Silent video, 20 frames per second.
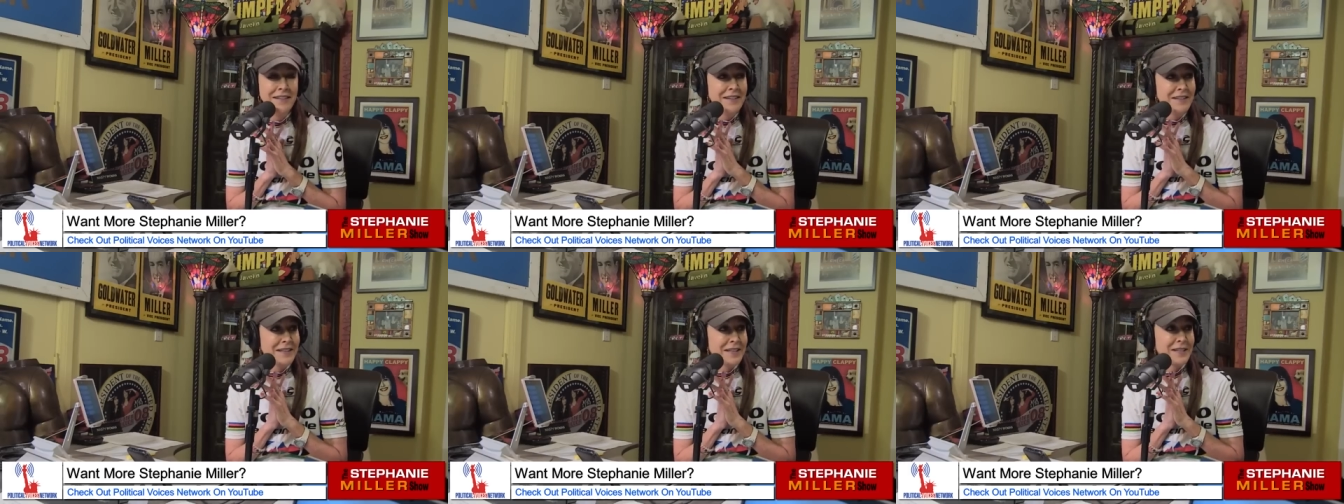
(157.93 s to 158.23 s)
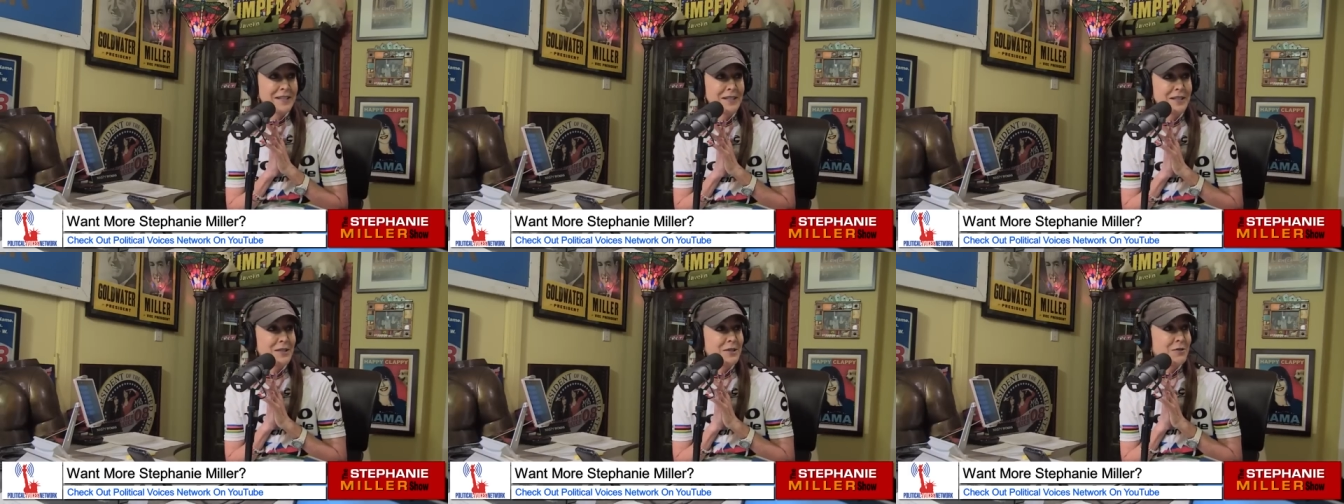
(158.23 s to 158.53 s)

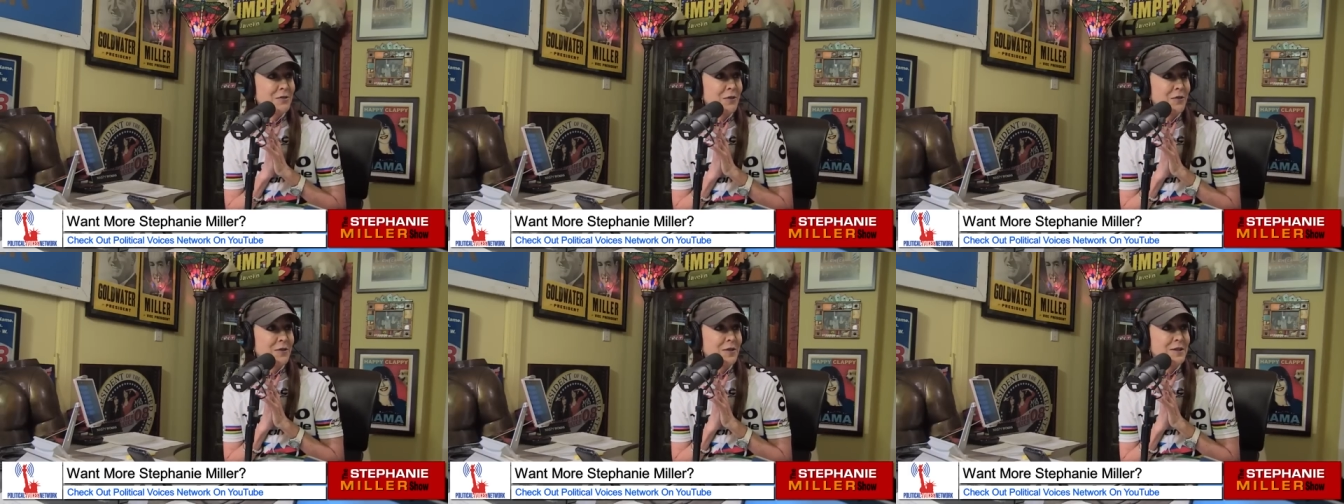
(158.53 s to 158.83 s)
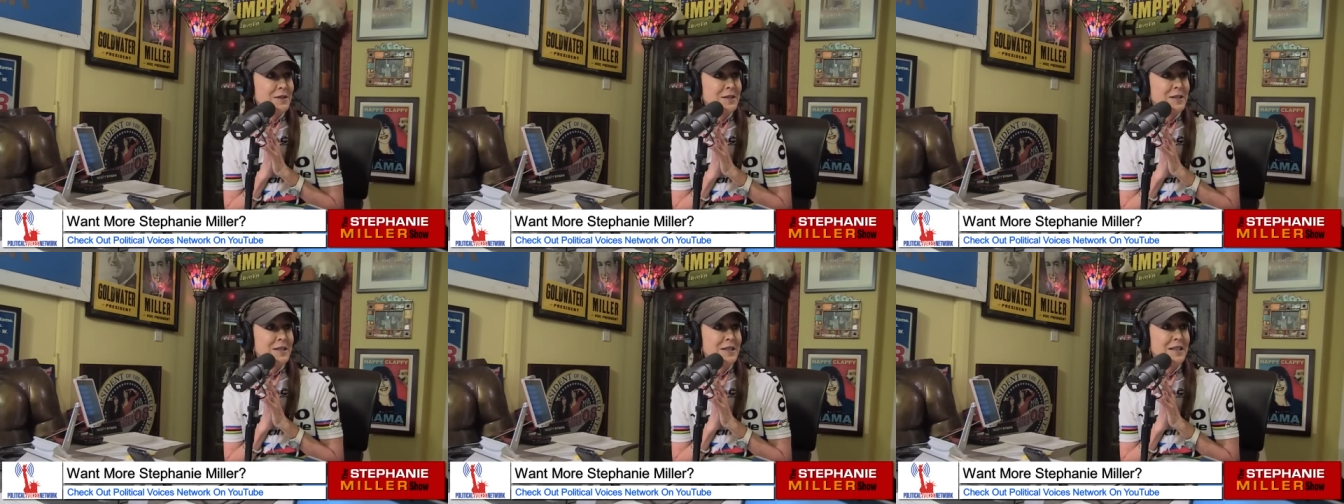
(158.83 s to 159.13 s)
That's
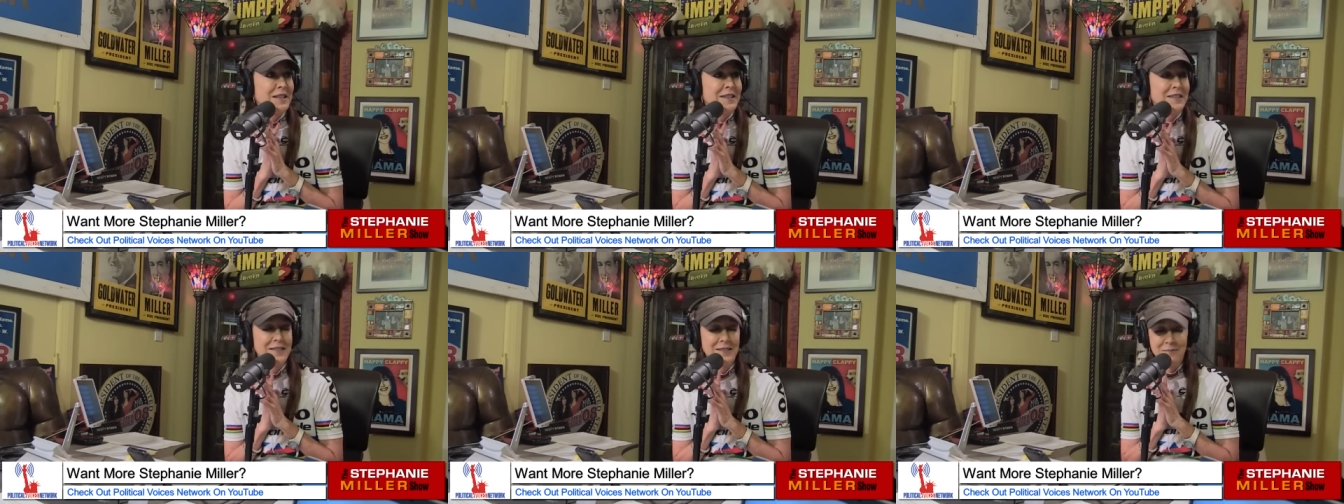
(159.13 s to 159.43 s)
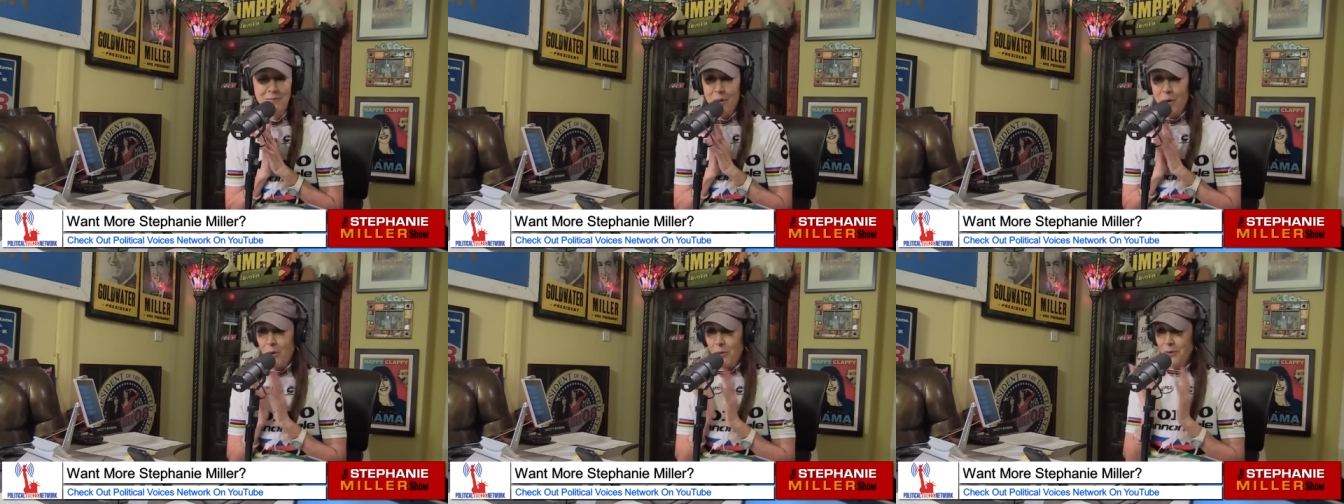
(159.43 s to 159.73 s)
the
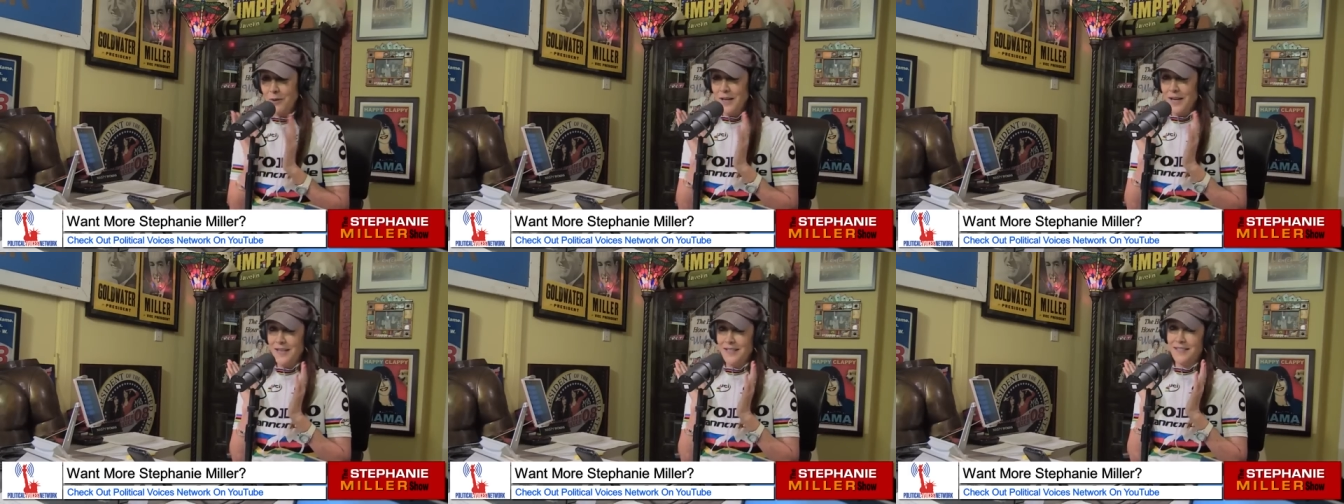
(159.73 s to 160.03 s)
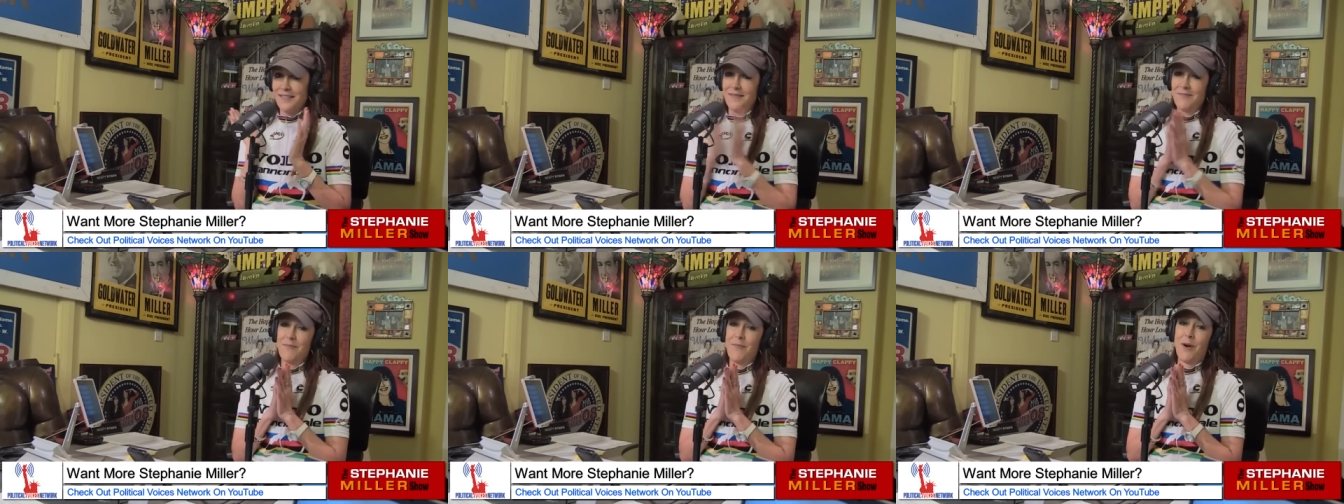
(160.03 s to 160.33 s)
mole at
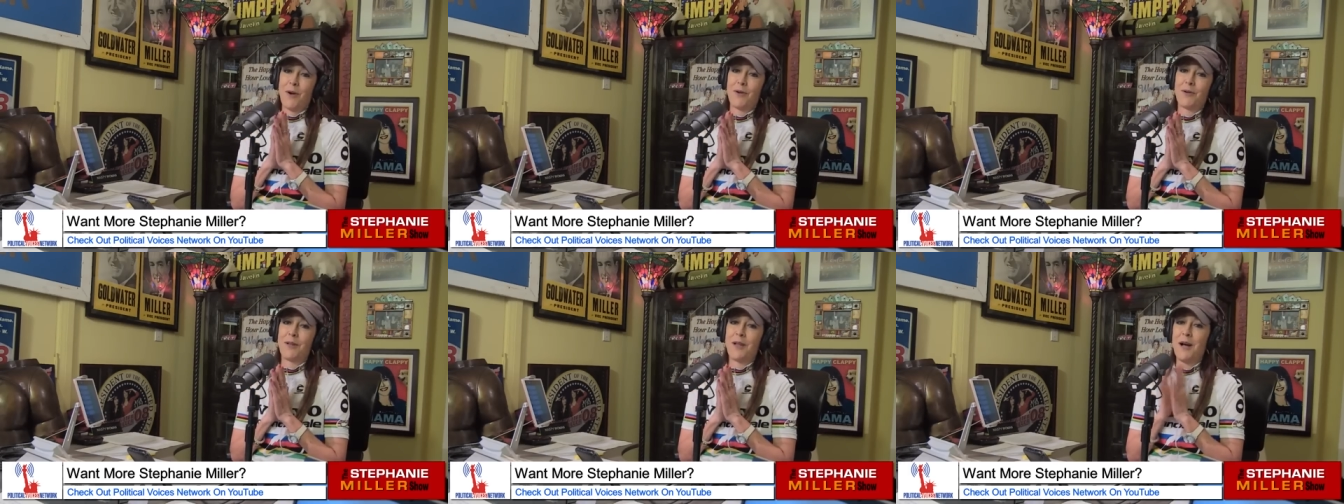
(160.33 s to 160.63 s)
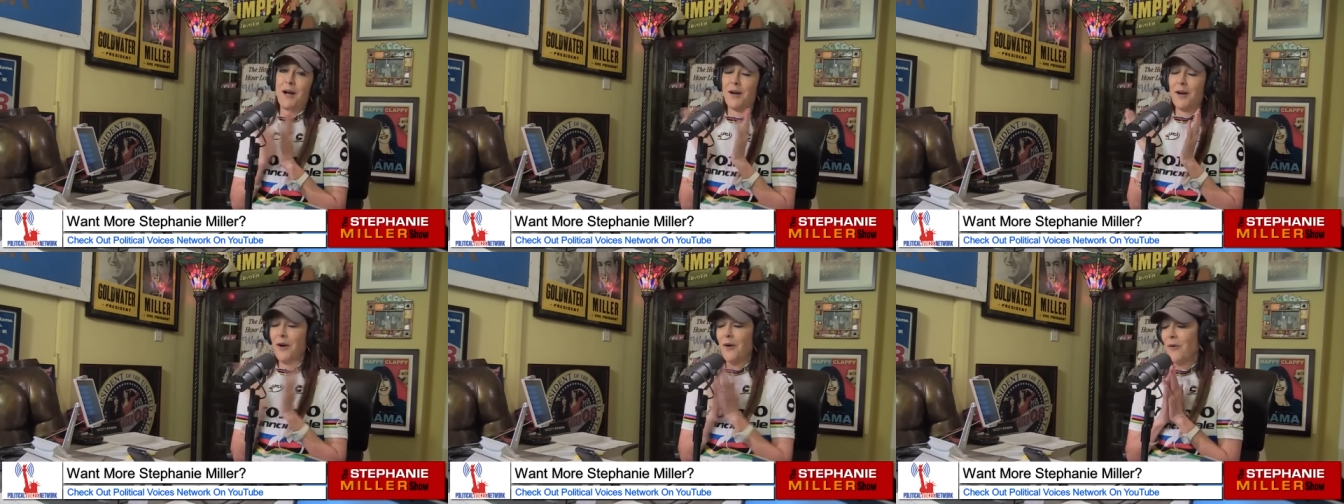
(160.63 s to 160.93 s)

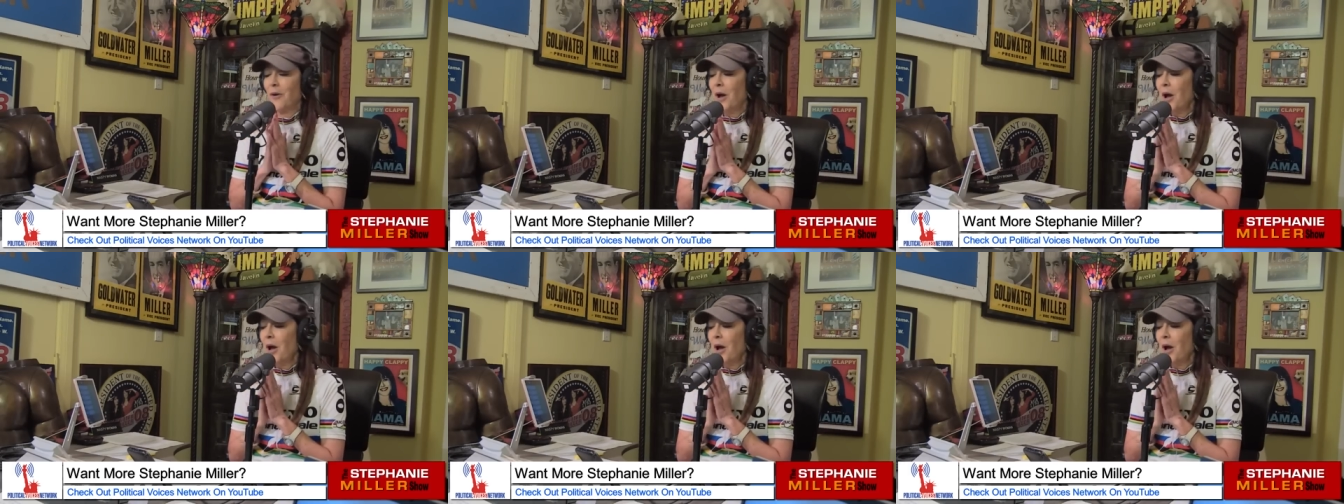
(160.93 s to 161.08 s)
Mar-a-Lago.